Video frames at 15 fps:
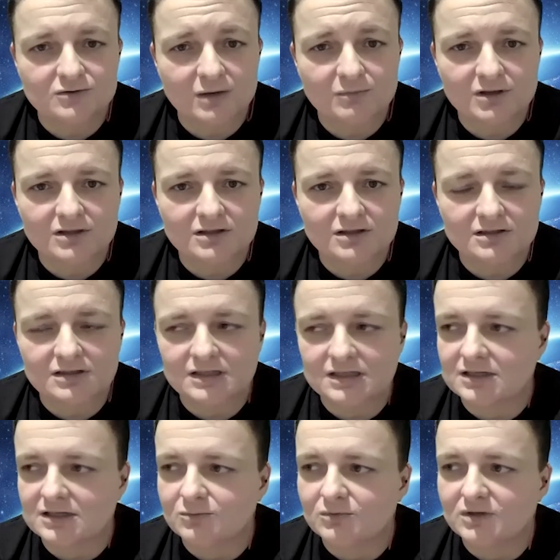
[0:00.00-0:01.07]
I mean,
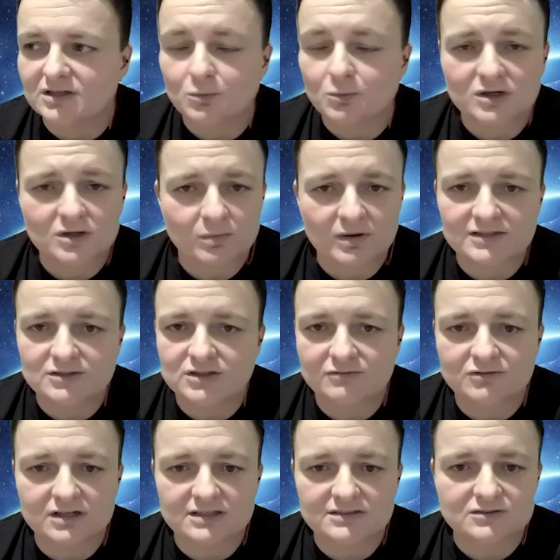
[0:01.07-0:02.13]
in a workplace, you
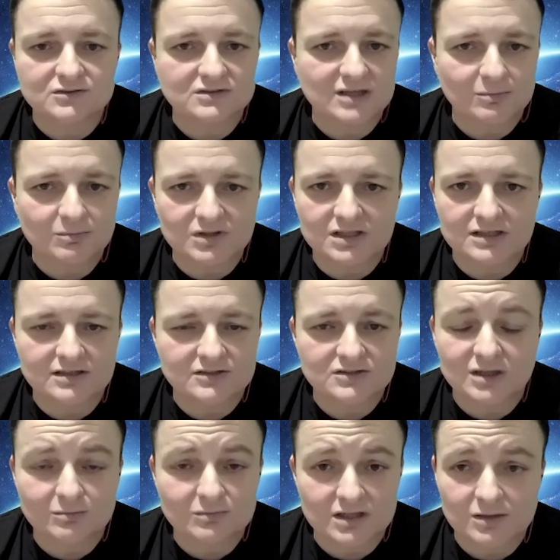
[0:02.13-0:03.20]
have to listen to somebody. There's
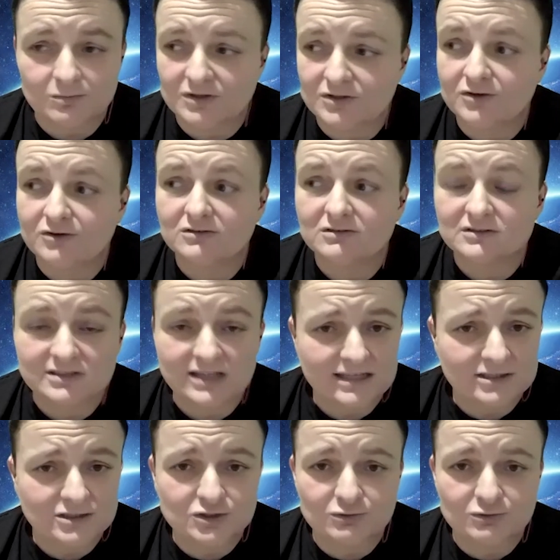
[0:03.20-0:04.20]
something, but you're on a stage.